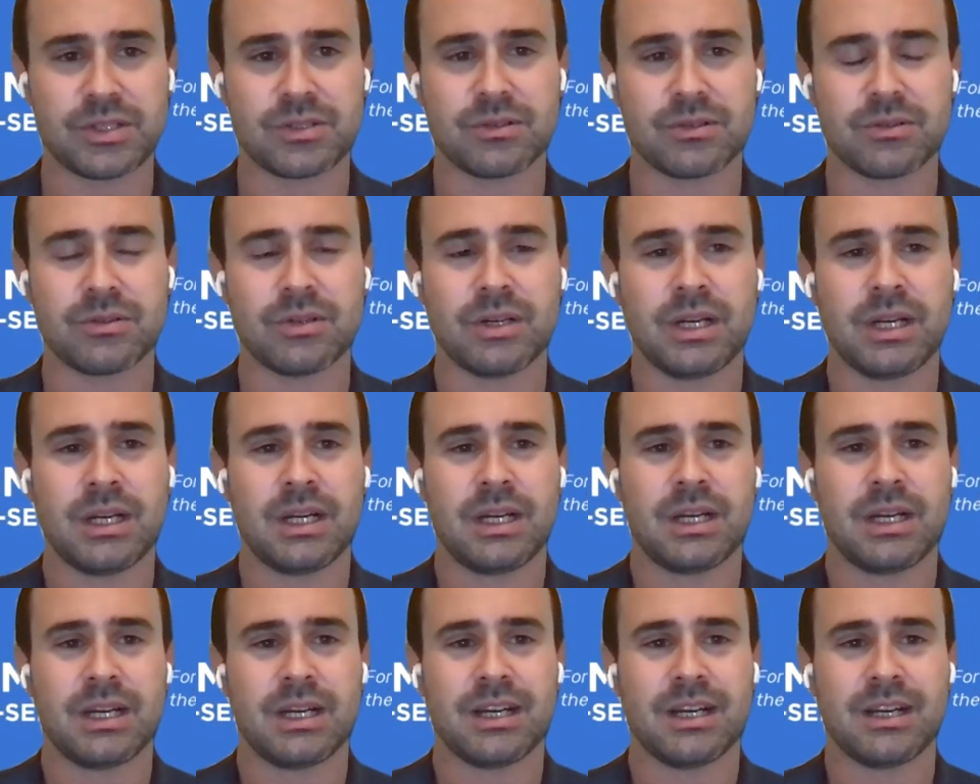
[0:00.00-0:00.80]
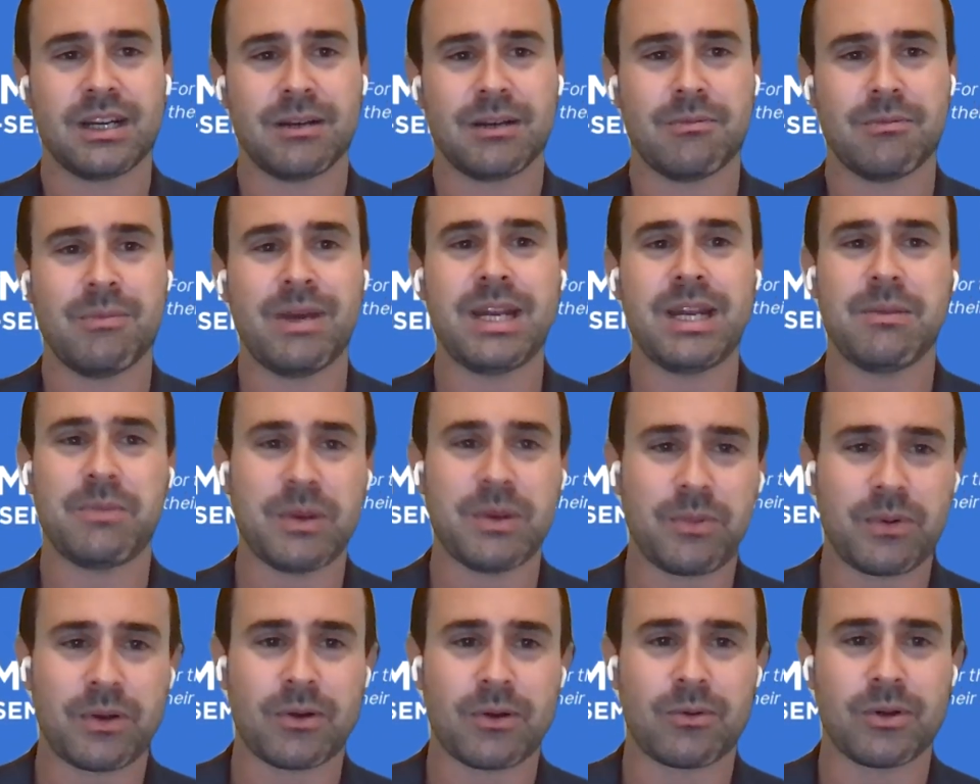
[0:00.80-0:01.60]
So many
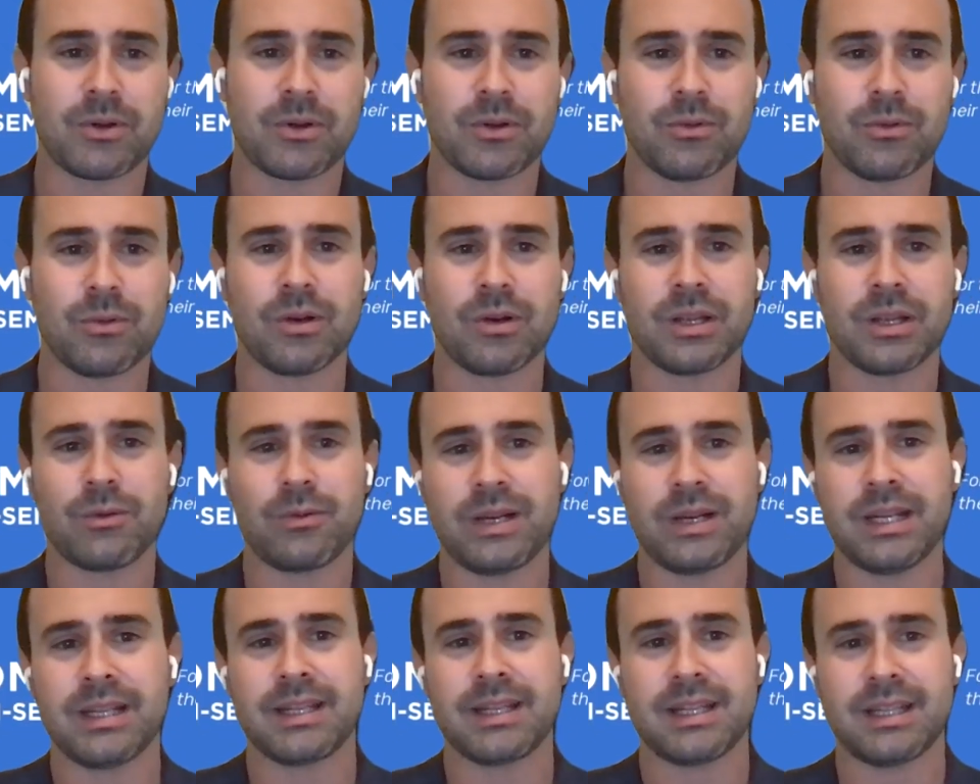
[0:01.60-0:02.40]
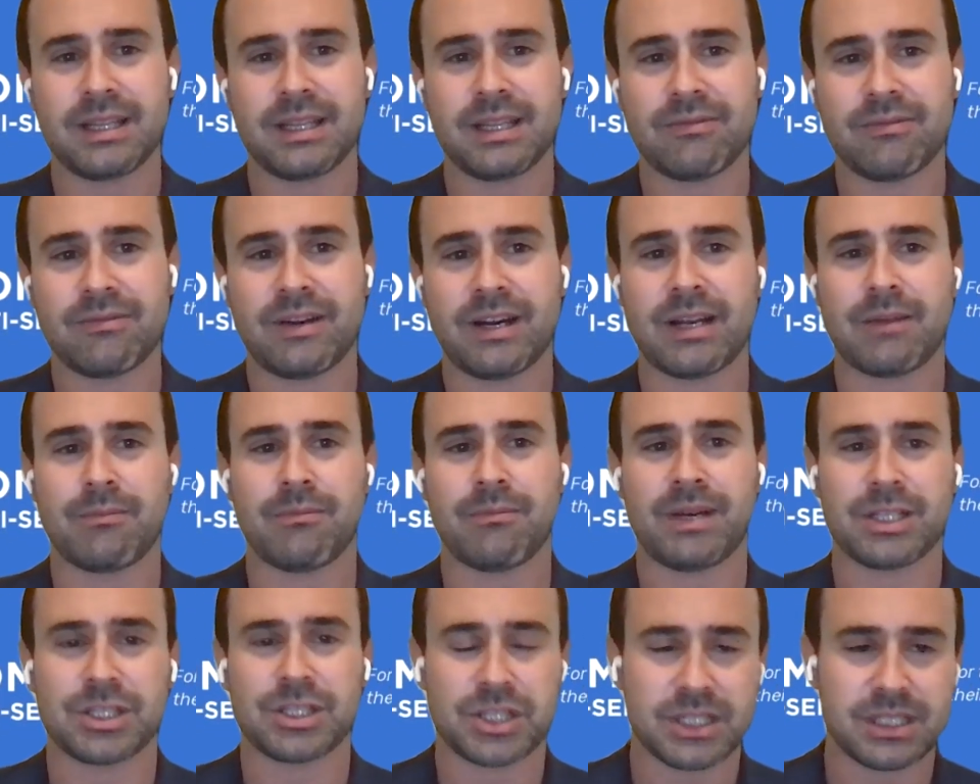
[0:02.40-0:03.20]
people around the world, they will identify
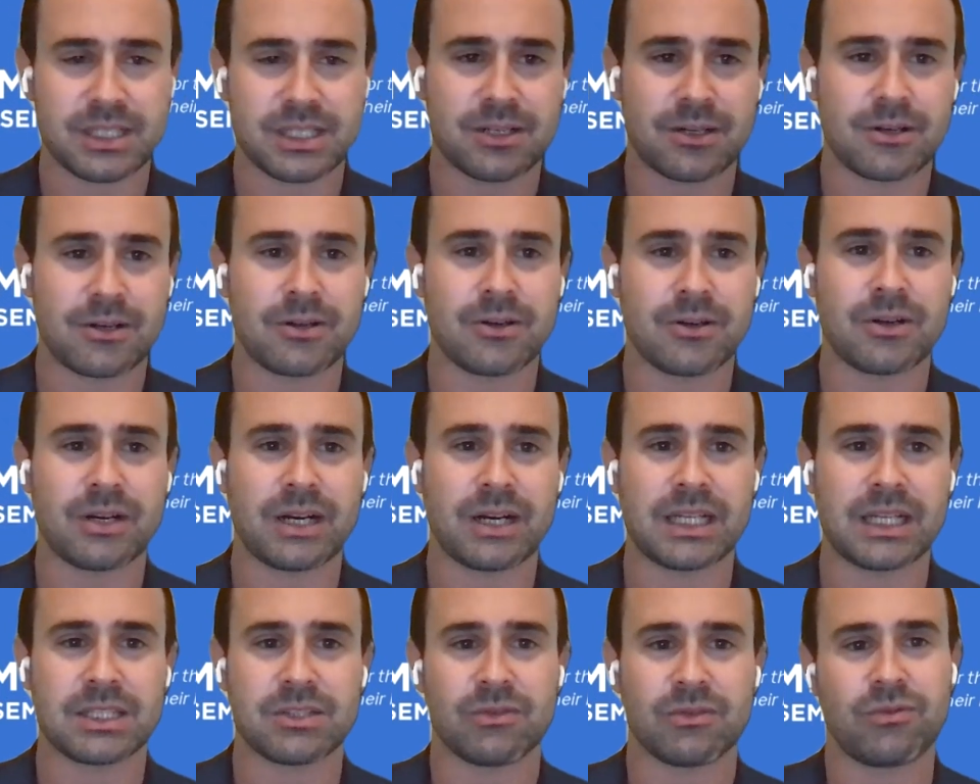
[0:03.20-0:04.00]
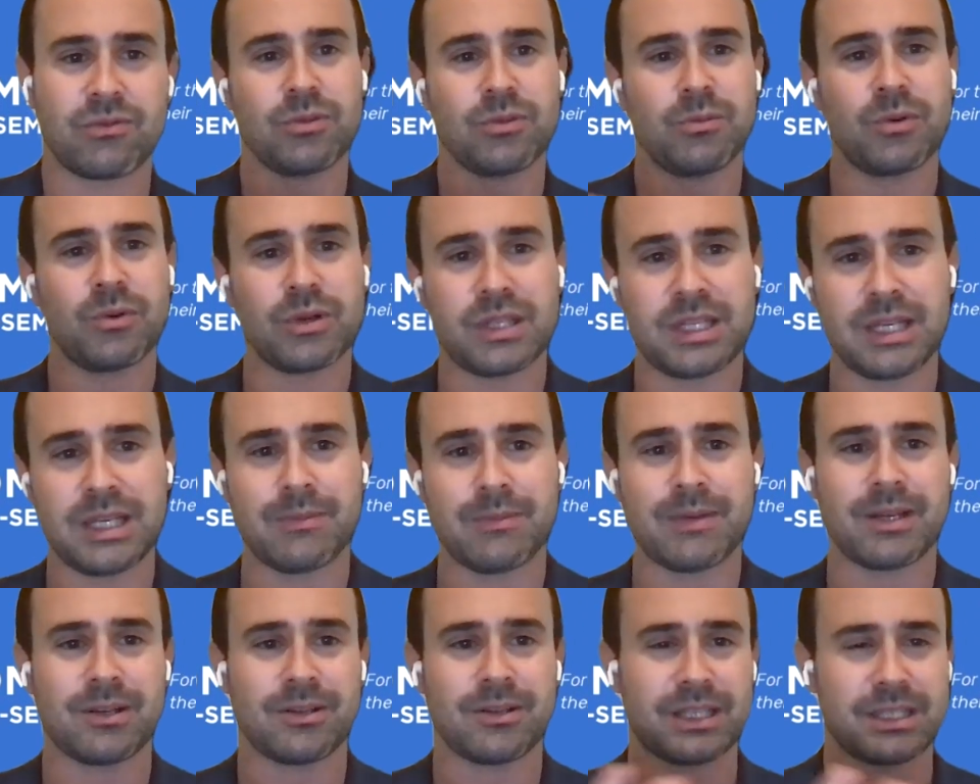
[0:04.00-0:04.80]
Manchester as a football team
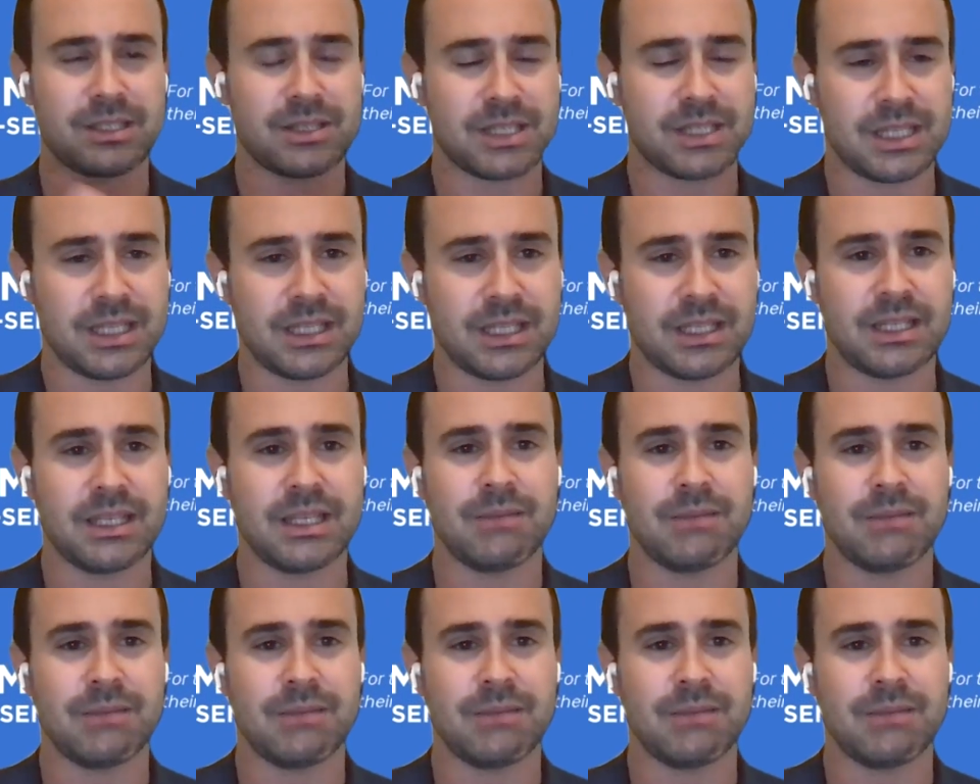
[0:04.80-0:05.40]
and not as a city,